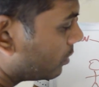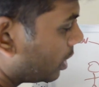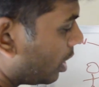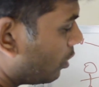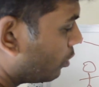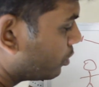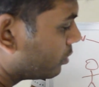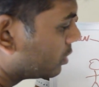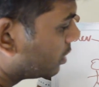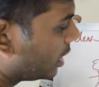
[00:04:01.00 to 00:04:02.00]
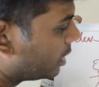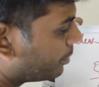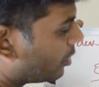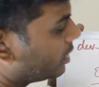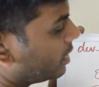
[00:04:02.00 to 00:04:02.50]
now an
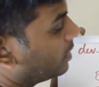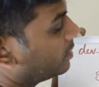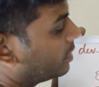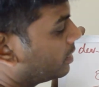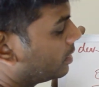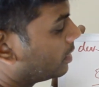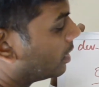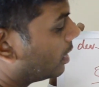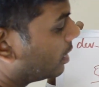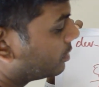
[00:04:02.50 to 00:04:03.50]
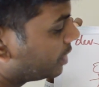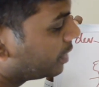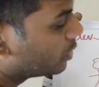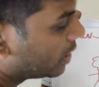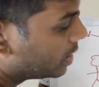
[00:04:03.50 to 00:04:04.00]
important
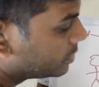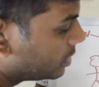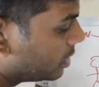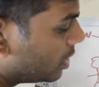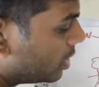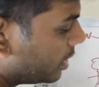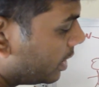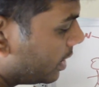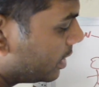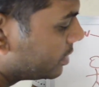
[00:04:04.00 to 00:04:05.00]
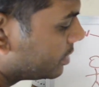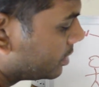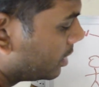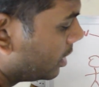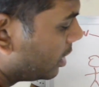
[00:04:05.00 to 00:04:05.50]
thing to consider
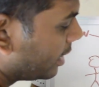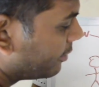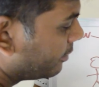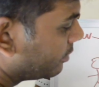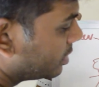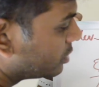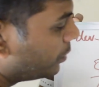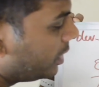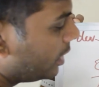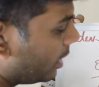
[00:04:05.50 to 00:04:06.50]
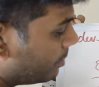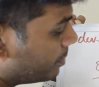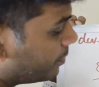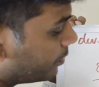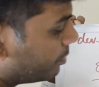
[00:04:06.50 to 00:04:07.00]
is, like, this
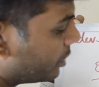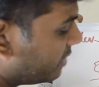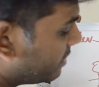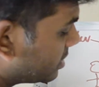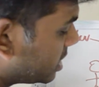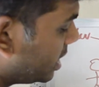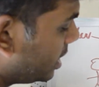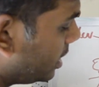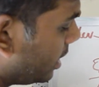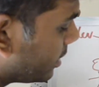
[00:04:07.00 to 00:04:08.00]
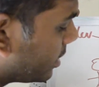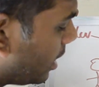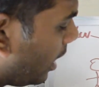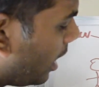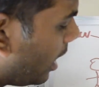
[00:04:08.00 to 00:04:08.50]
VM previously
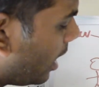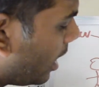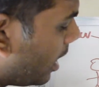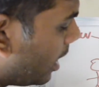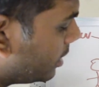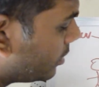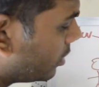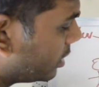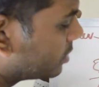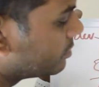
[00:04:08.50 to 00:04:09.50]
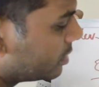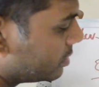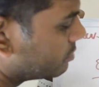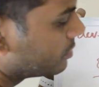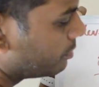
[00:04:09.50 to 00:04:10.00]
had, or it
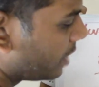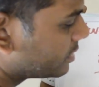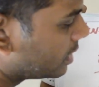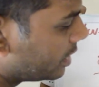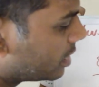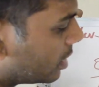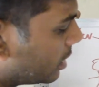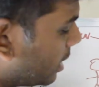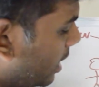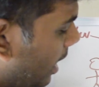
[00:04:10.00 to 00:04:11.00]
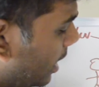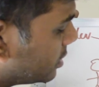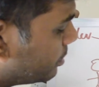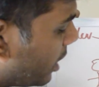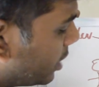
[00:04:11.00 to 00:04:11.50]
currently
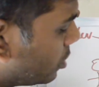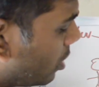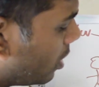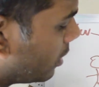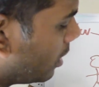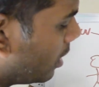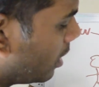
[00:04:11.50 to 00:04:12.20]
has Python,